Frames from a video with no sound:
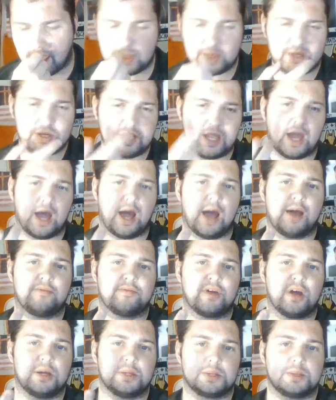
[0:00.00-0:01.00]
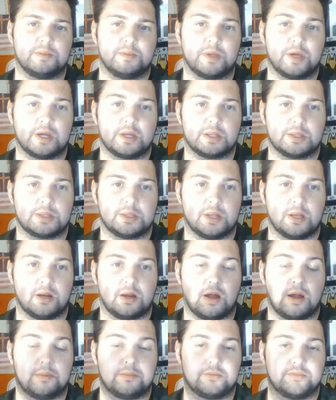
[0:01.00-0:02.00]
then, yeah, I've got some things
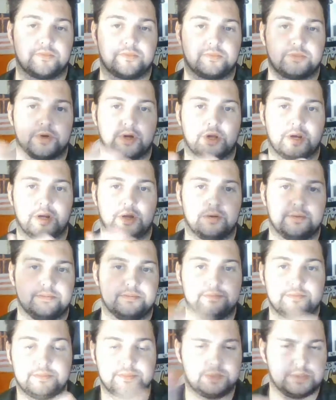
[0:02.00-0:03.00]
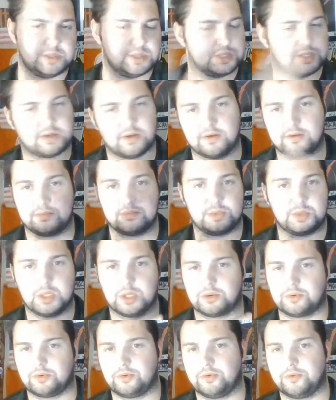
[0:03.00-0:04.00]
that I'm going to just a
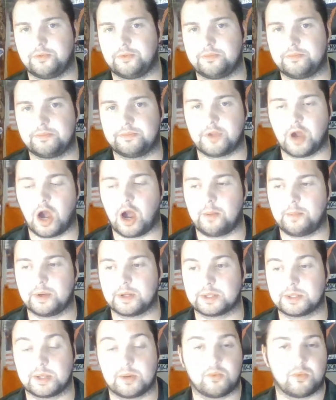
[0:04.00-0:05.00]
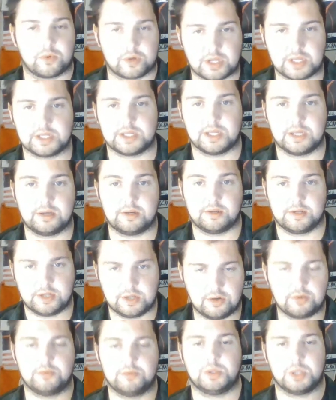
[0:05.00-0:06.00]
general topics that will continue,
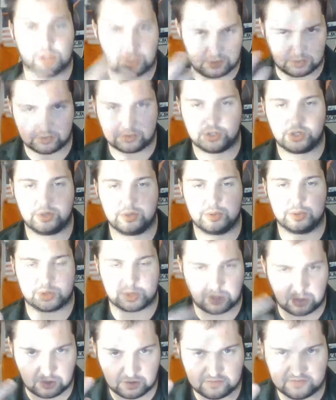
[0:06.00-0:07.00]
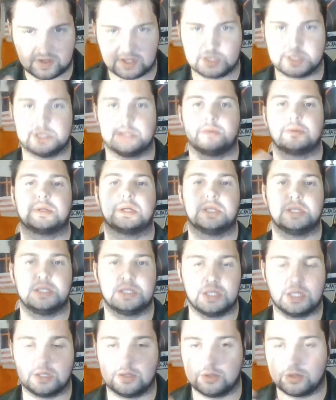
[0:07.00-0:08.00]
you know, general news, current events that will
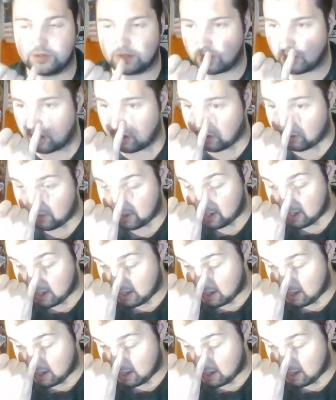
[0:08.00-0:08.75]
continue to go.